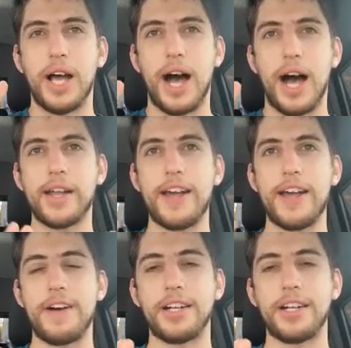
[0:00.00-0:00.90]
how can I
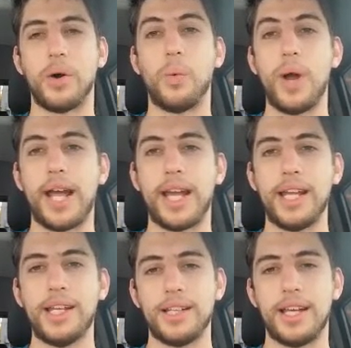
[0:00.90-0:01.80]
find a
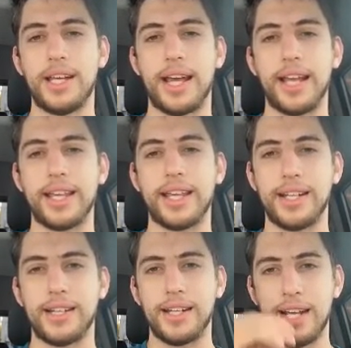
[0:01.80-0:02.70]
way that I can